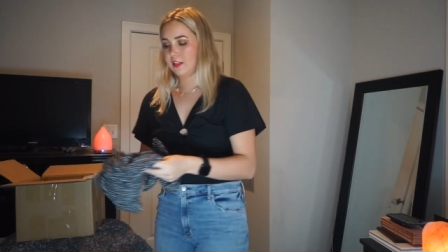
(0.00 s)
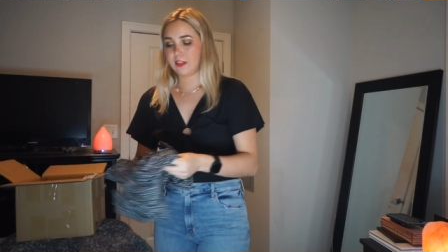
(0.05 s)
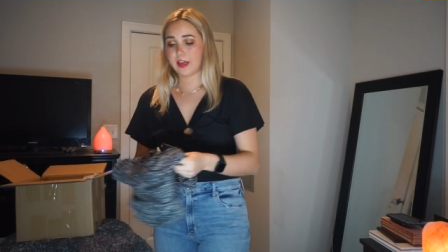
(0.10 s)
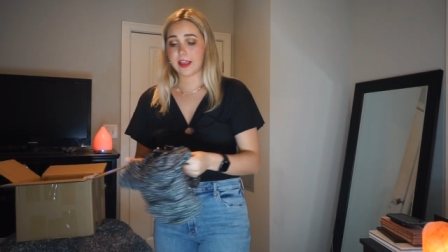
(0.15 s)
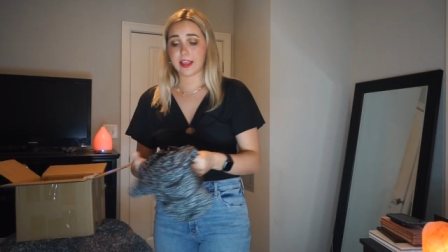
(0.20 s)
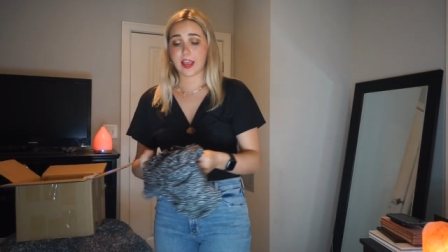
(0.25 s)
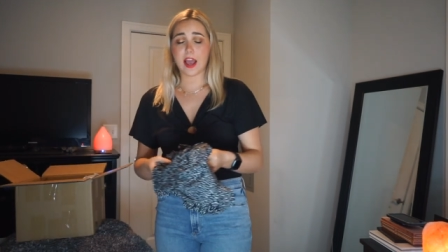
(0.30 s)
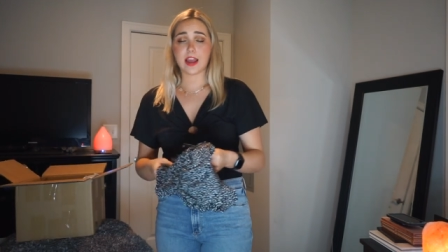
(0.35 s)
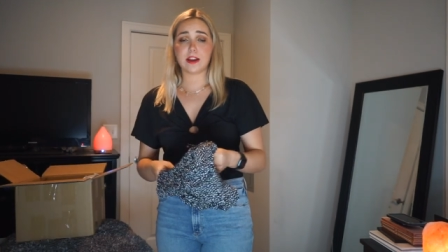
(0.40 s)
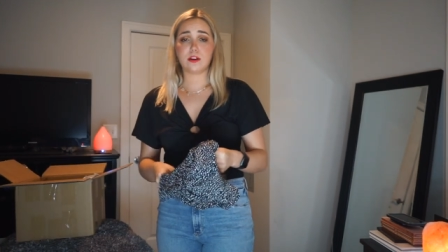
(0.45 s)

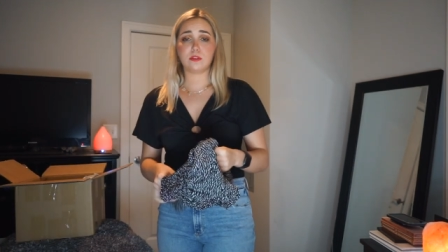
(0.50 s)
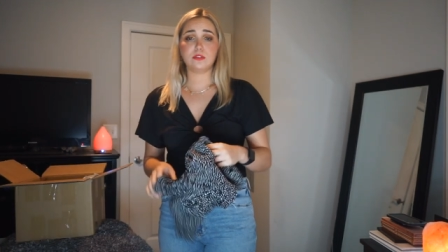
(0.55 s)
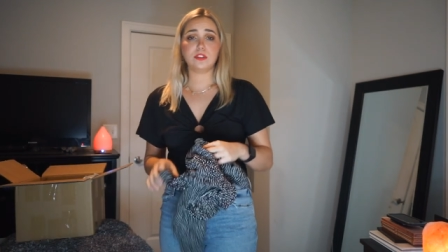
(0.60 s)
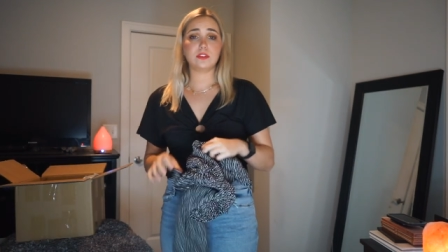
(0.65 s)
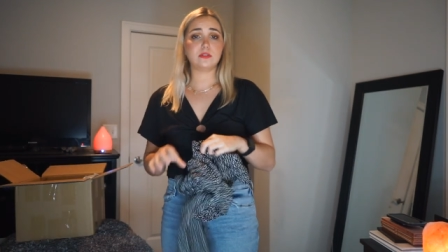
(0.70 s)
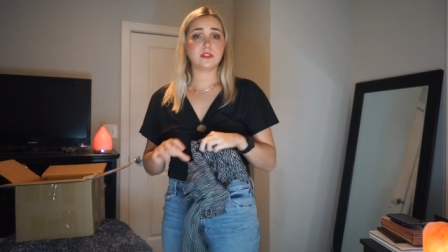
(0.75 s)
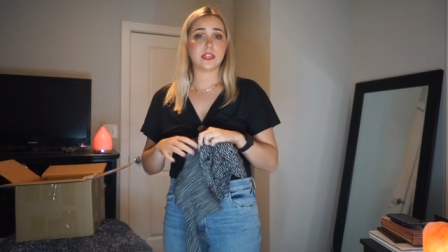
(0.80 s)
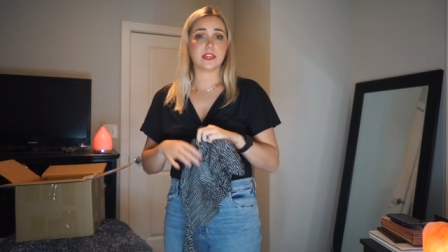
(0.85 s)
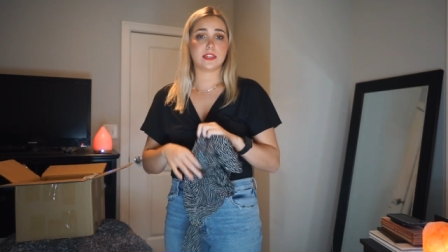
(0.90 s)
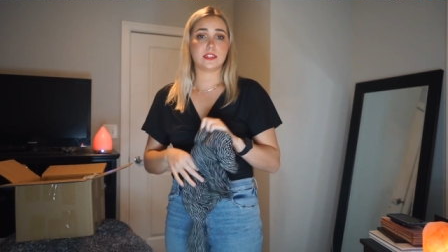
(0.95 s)
Like, I don't
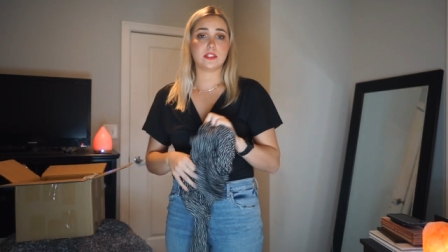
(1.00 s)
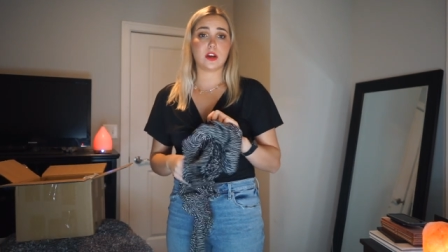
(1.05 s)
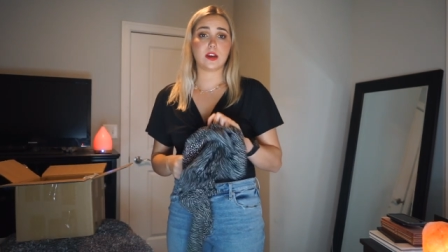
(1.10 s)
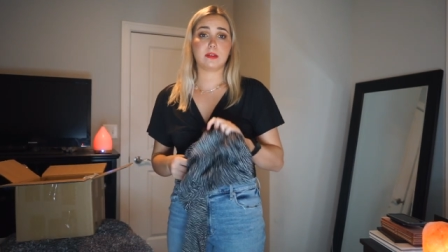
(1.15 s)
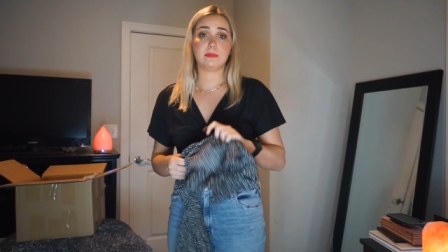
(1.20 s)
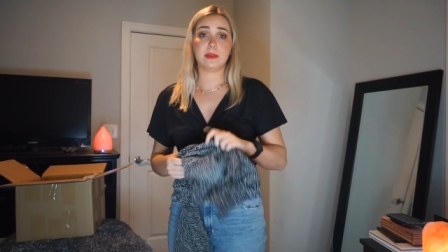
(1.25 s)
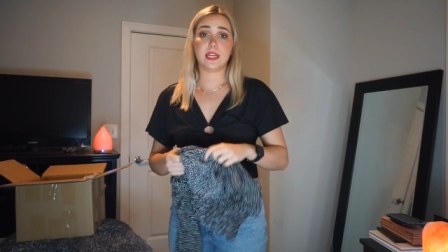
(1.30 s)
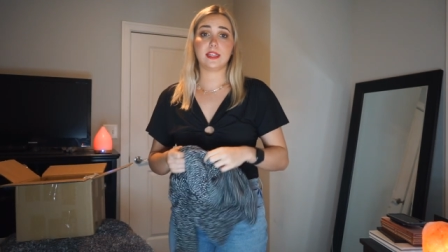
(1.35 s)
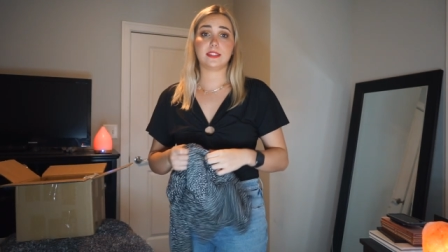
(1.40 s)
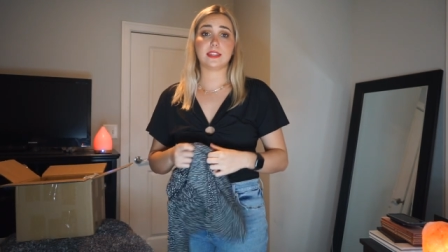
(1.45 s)
do
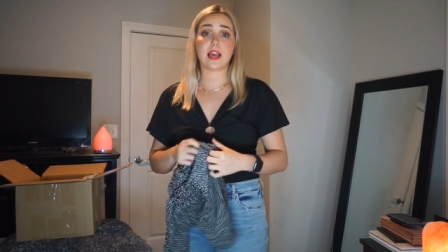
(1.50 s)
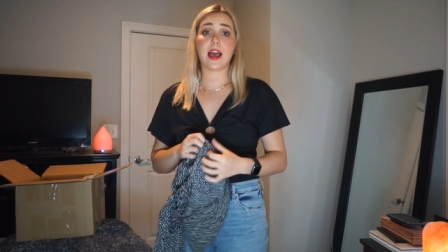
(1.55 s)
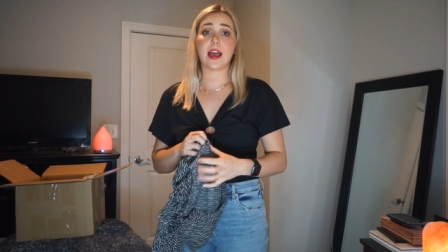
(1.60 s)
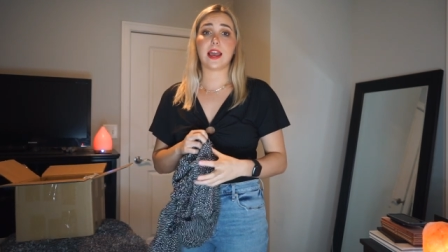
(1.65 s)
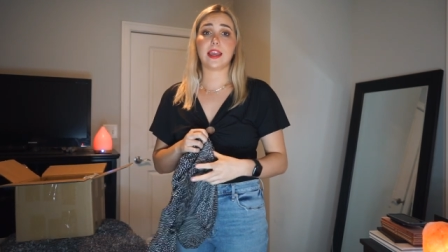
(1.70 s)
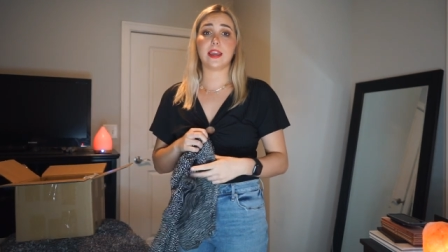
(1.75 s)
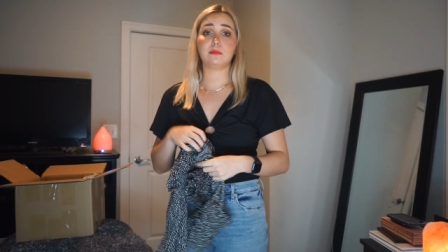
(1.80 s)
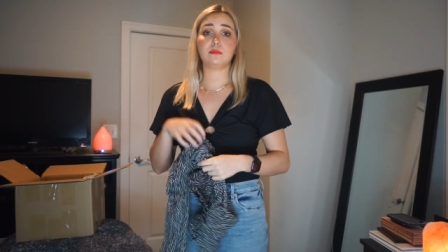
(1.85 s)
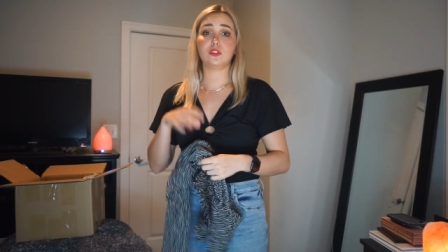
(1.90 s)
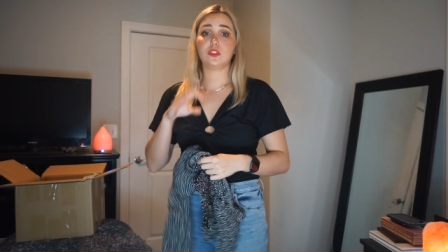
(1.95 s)
TikTok because
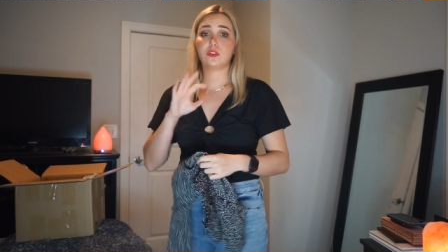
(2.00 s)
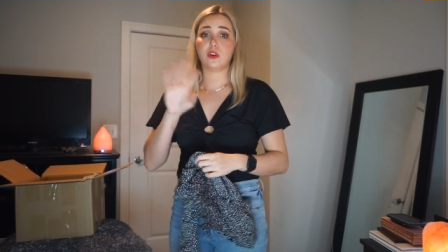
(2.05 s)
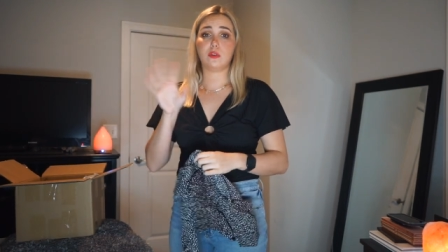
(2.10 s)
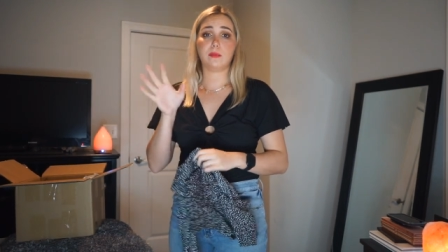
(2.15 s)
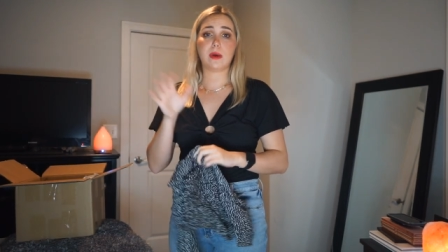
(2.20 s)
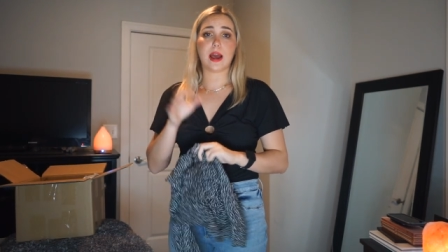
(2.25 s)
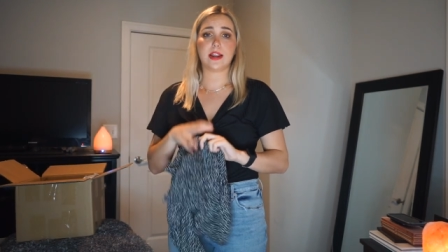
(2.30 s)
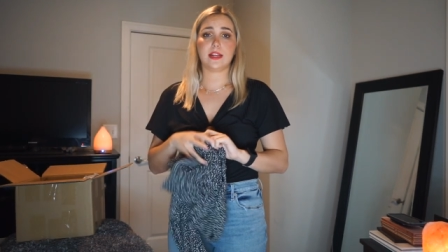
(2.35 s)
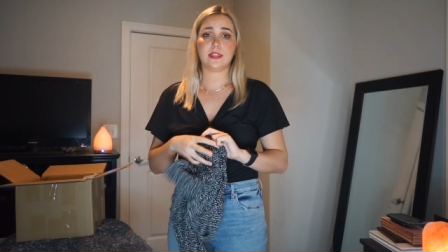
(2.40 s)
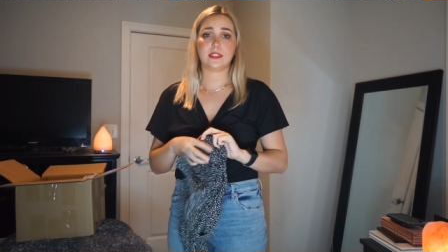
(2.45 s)
I am
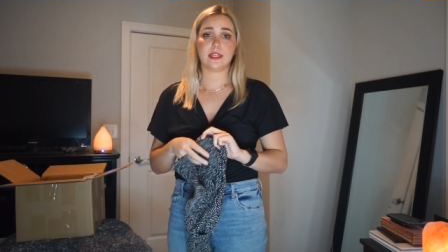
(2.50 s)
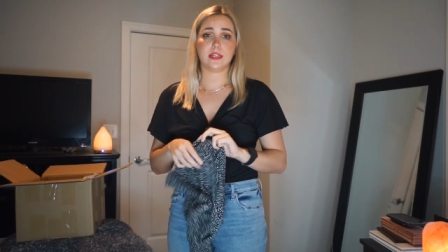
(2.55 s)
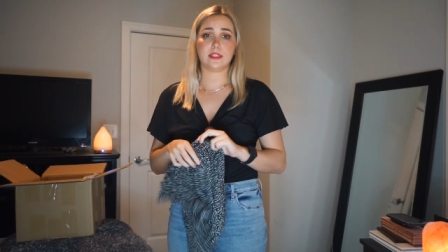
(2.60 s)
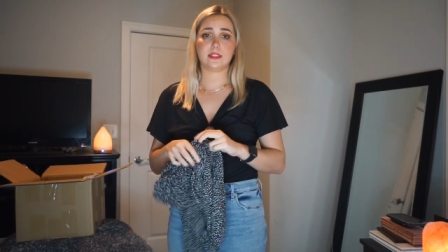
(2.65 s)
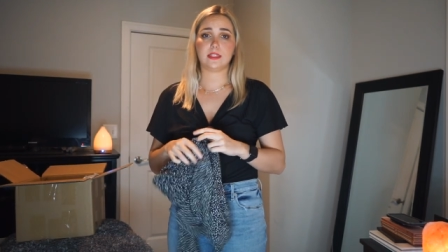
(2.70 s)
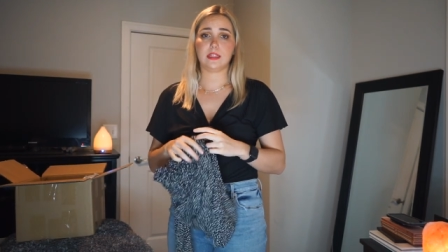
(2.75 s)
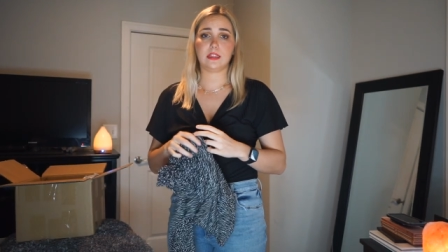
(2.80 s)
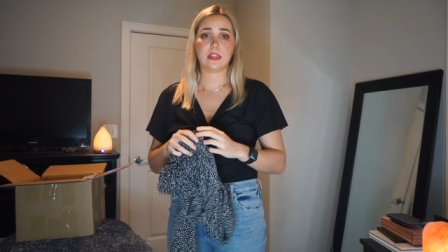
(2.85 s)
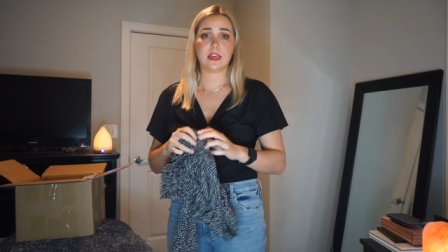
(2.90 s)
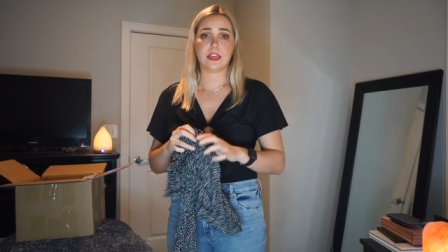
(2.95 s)
so bad at
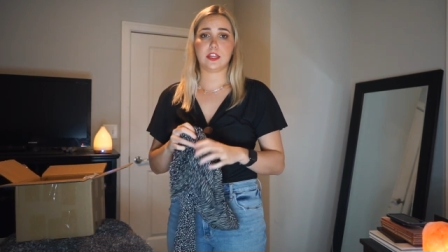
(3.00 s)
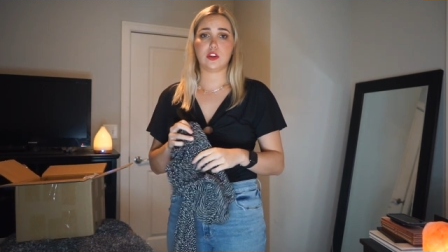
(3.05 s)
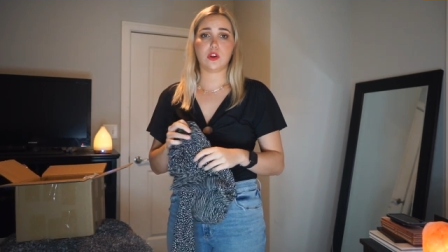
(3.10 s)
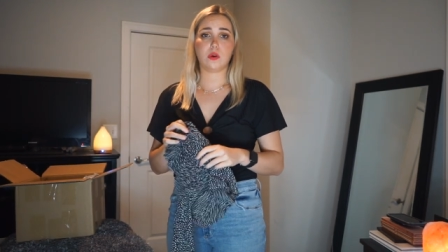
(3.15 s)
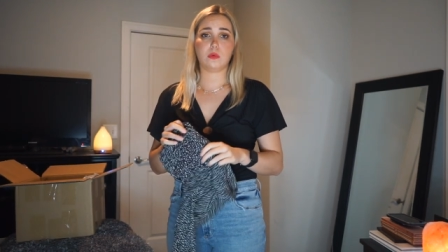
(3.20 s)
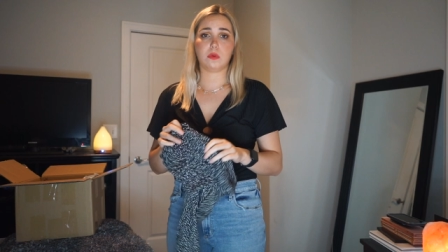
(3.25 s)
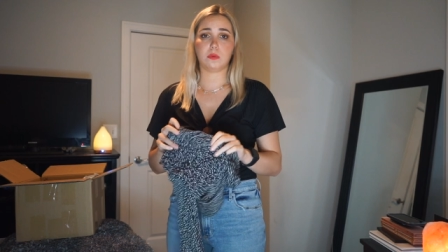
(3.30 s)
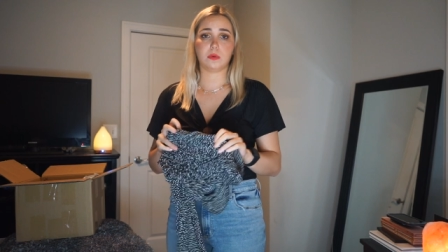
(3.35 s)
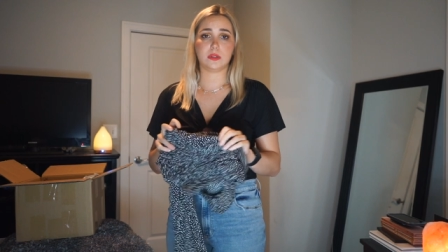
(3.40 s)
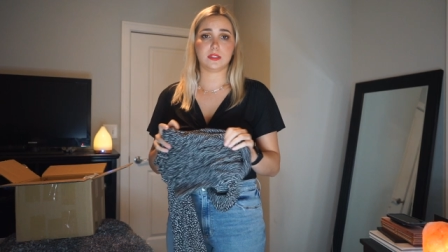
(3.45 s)
dancing, like,
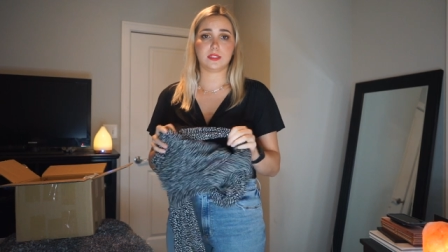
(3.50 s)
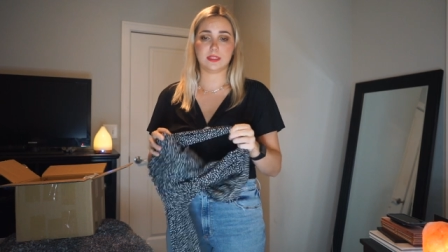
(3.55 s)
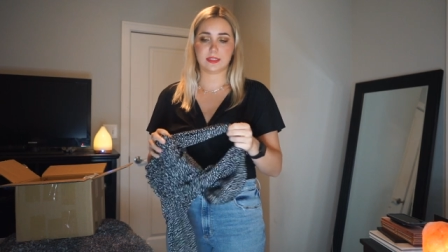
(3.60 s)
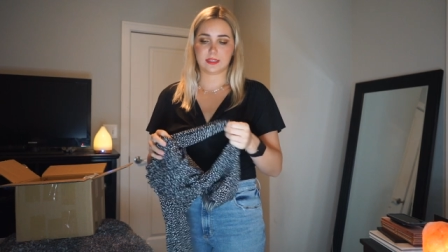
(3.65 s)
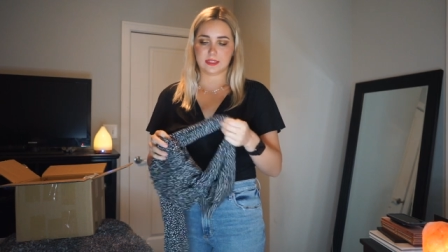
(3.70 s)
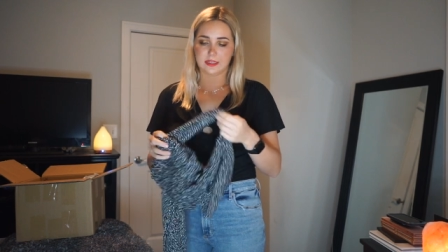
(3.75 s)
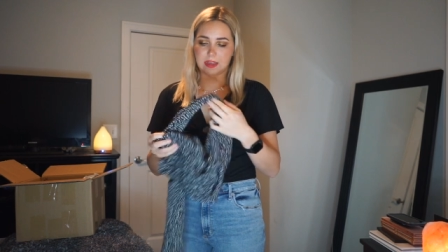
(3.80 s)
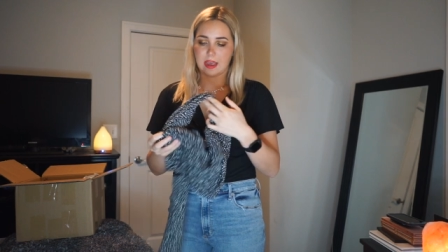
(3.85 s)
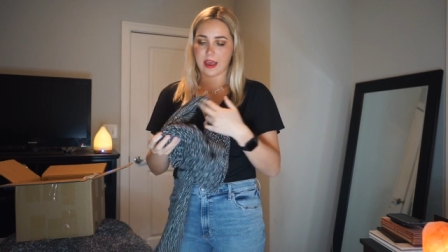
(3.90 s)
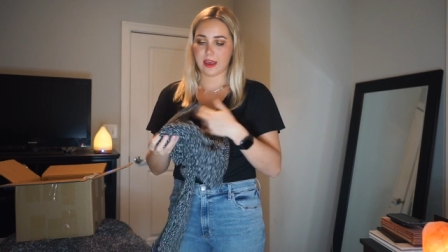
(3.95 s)
no one wants to
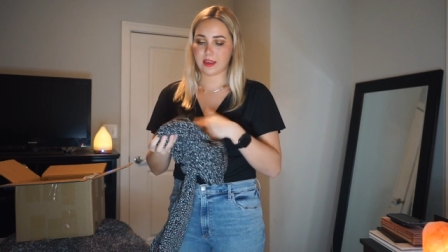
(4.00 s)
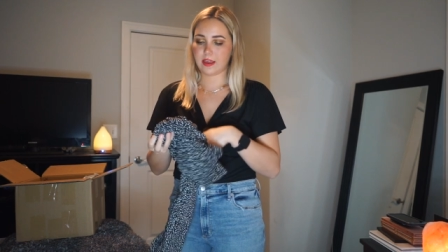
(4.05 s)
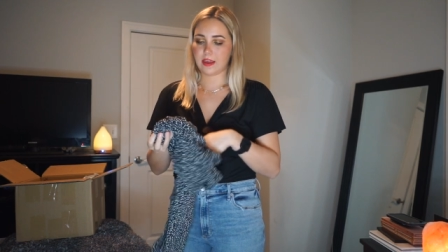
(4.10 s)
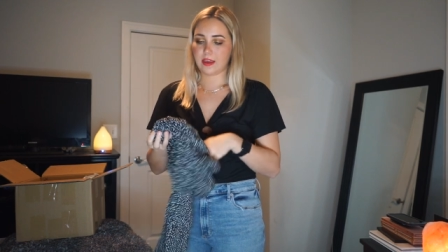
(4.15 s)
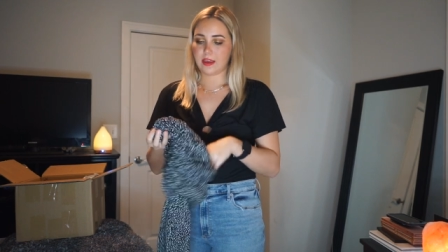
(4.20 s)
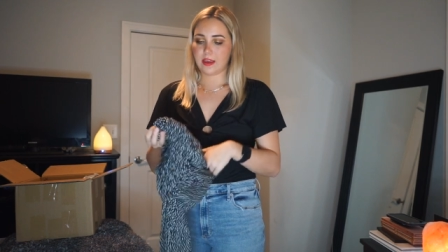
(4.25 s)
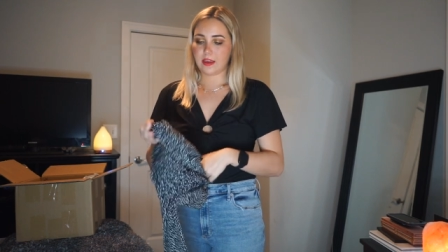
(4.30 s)
see that.